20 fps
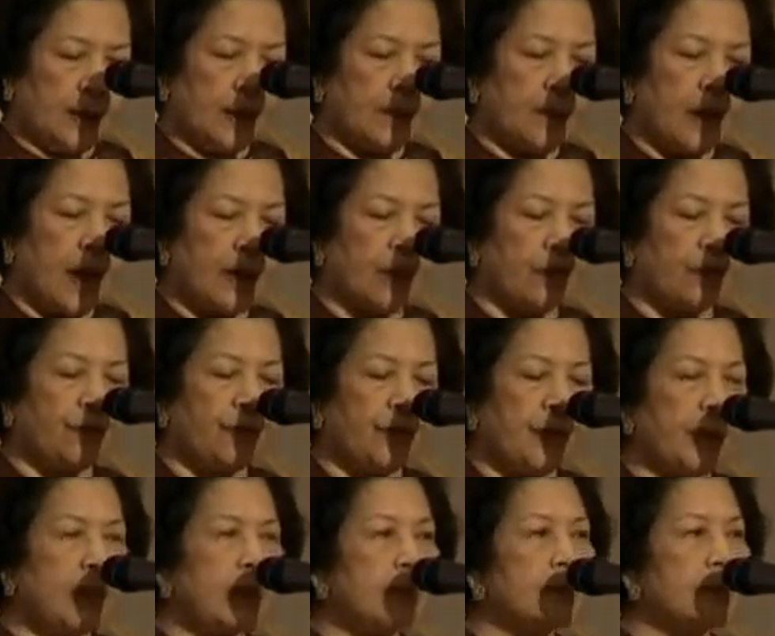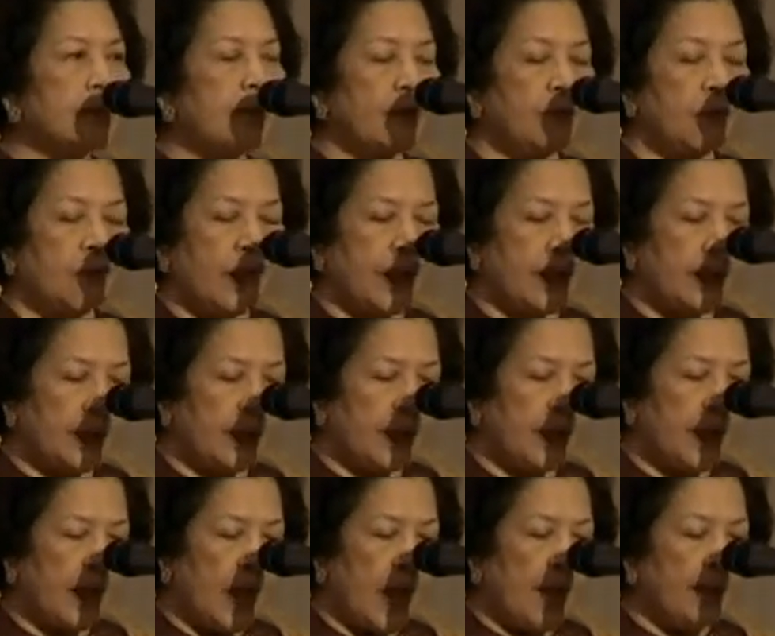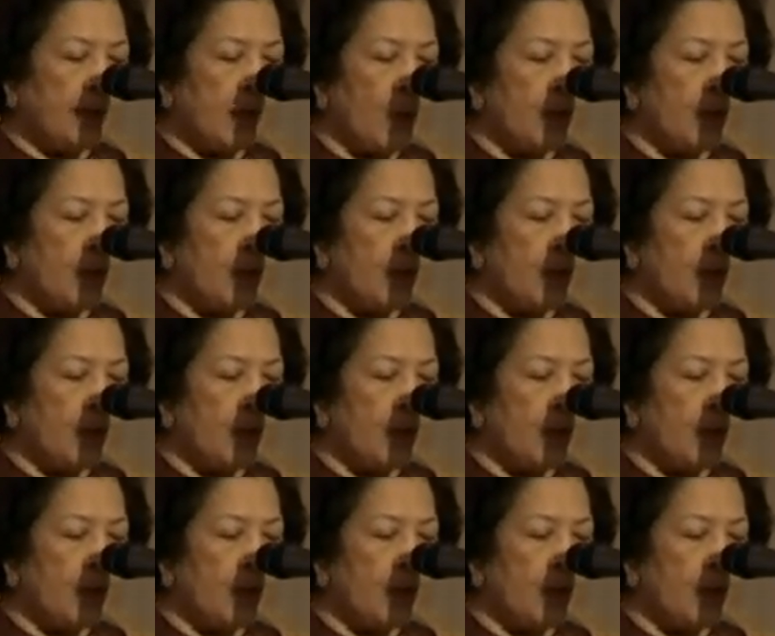The biography, Salvamani,